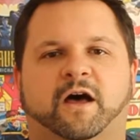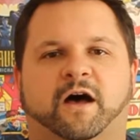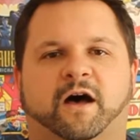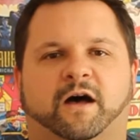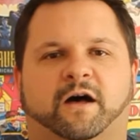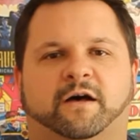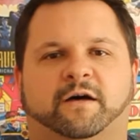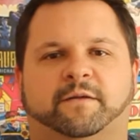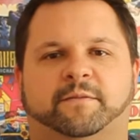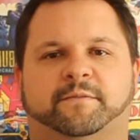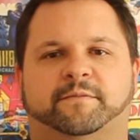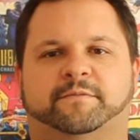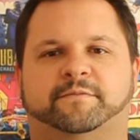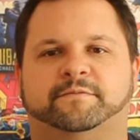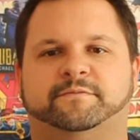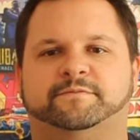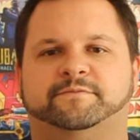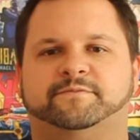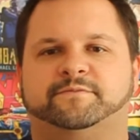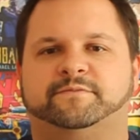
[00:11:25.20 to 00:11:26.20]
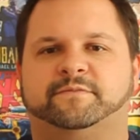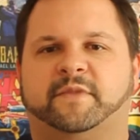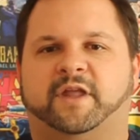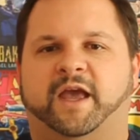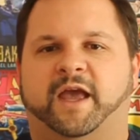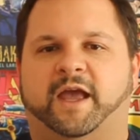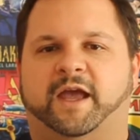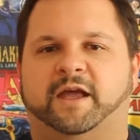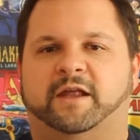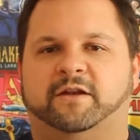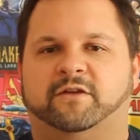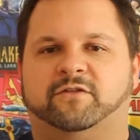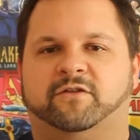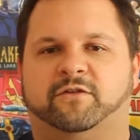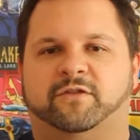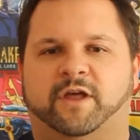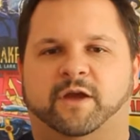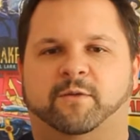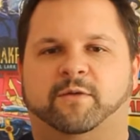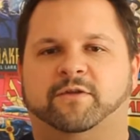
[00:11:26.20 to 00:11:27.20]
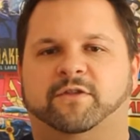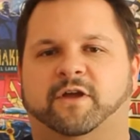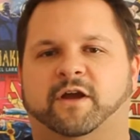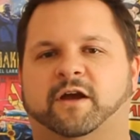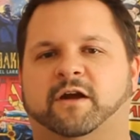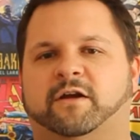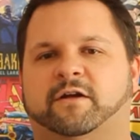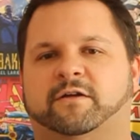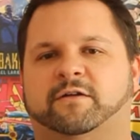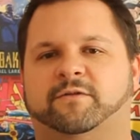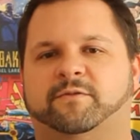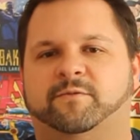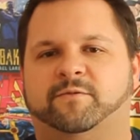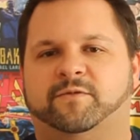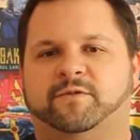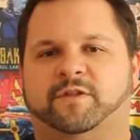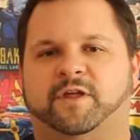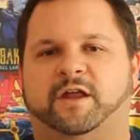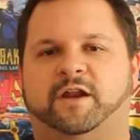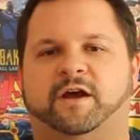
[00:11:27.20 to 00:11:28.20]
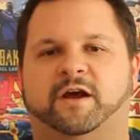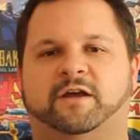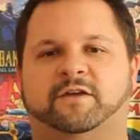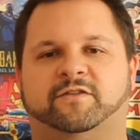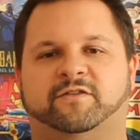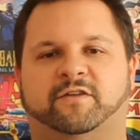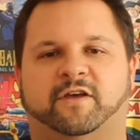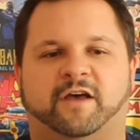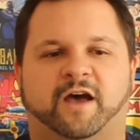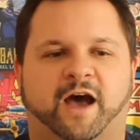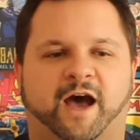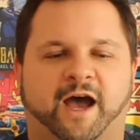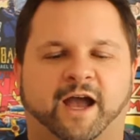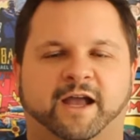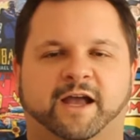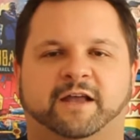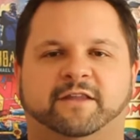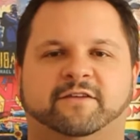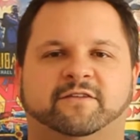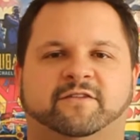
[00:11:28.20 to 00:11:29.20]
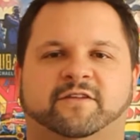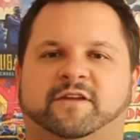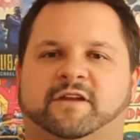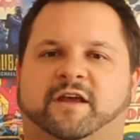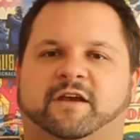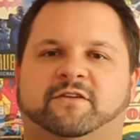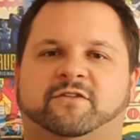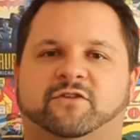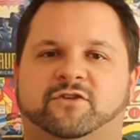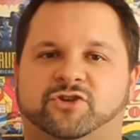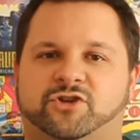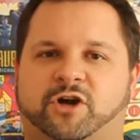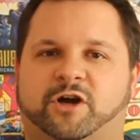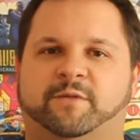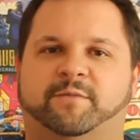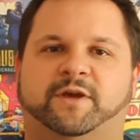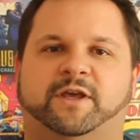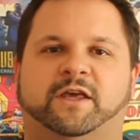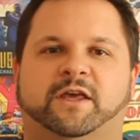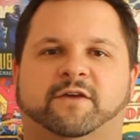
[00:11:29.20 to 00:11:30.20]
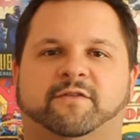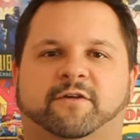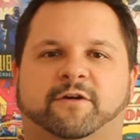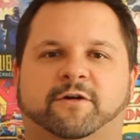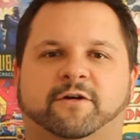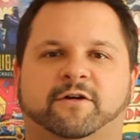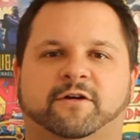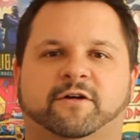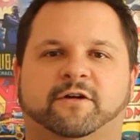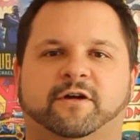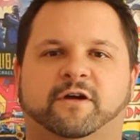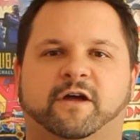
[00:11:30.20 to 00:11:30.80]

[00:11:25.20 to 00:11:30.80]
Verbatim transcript: Um, and so they were there, then us. I got to sit next to Sean McKeever.